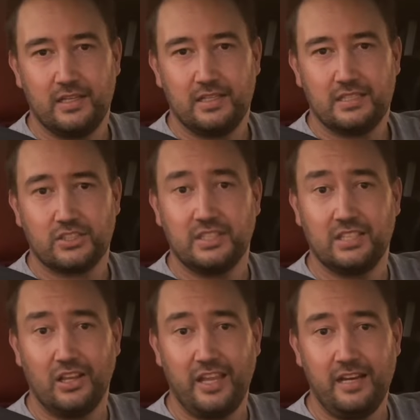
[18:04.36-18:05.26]
So
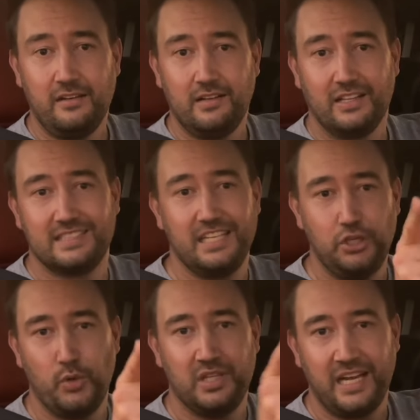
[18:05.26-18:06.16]
until then, I'll see
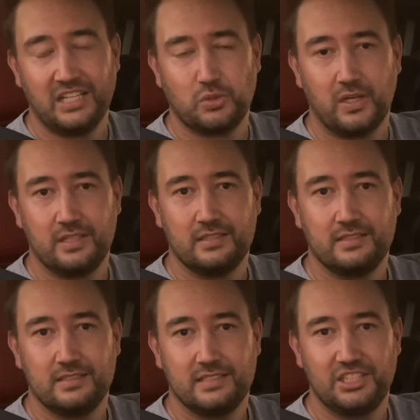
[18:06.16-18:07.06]
you in the next one.
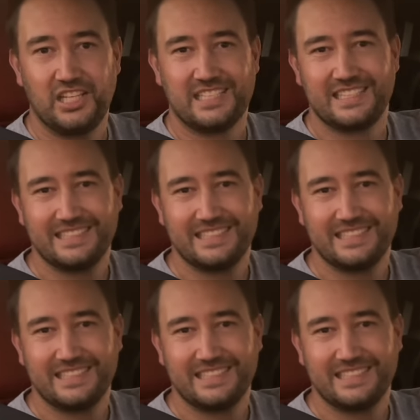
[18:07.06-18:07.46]
Cheers.